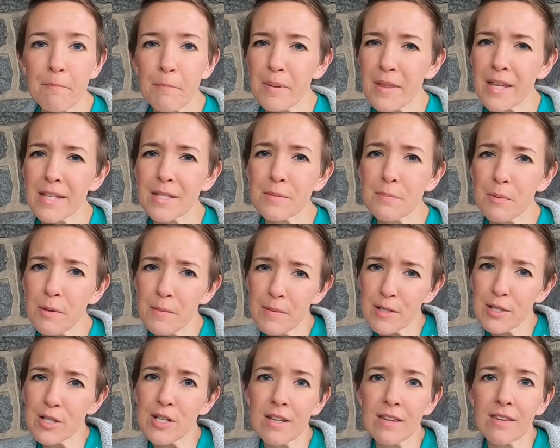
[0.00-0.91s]
But that's pretty
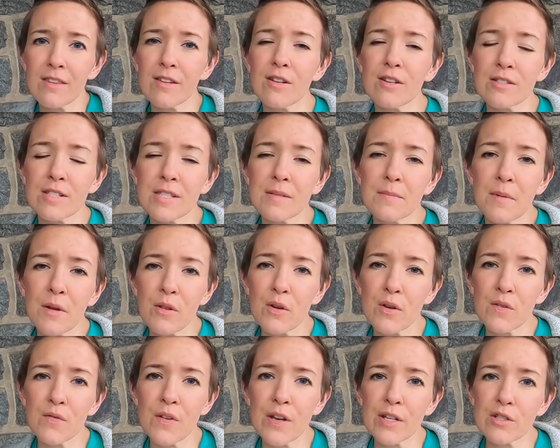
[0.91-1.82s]
much it. There are some
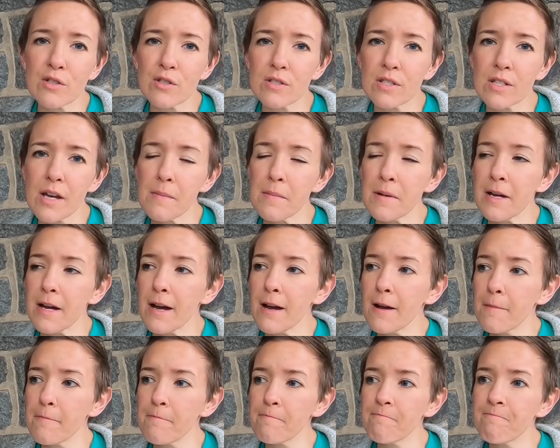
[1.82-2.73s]
other adventures coming
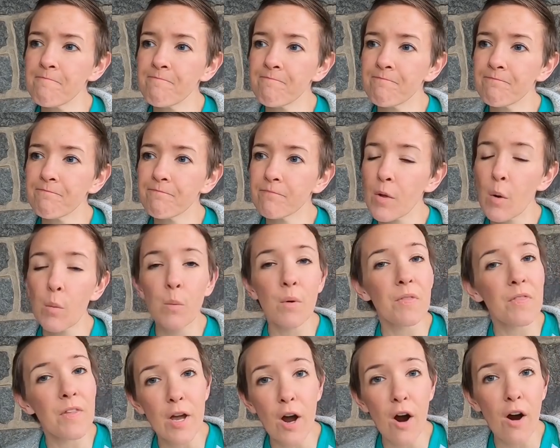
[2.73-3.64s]
up.
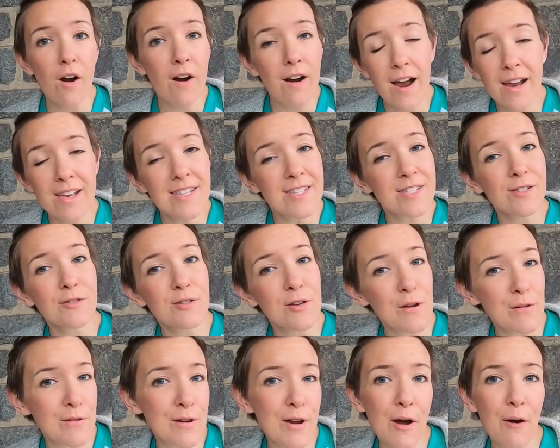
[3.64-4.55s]
What they are, I still
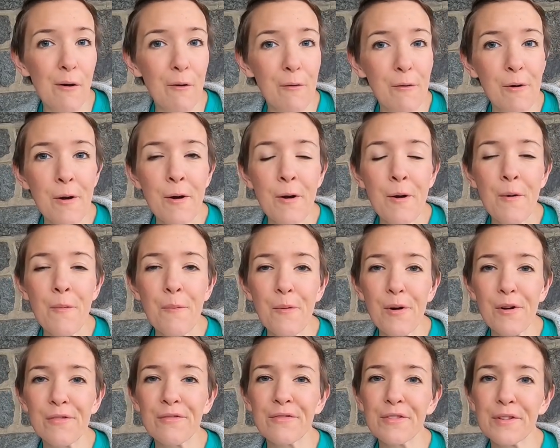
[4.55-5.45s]
don't know.
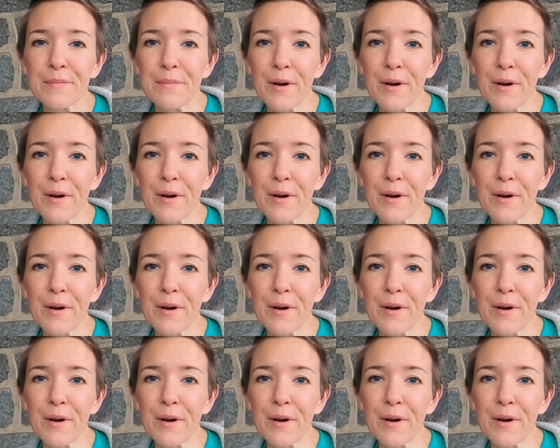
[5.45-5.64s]
More flea